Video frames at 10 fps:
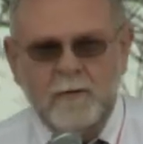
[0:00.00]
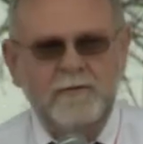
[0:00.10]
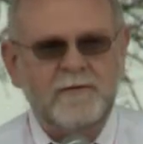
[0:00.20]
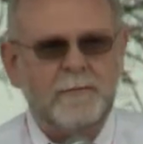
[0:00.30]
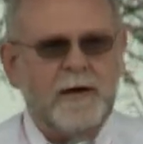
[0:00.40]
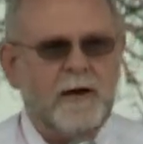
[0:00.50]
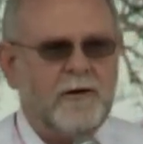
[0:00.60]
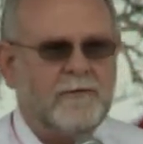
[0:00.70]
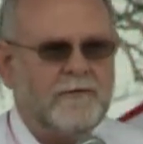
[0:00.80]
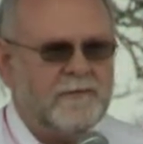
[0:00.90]
was the
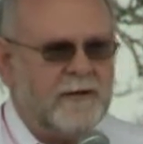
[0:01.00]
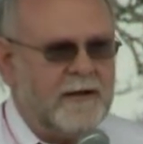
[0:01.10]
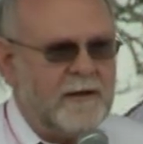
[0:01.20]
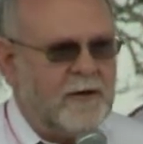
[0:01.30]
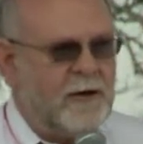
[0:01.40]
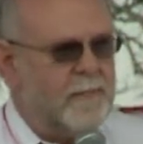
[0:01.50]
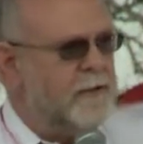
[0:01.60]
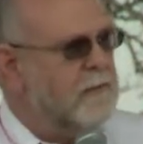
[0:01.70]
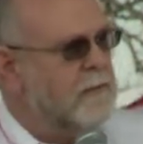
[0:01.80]
power of a standing army.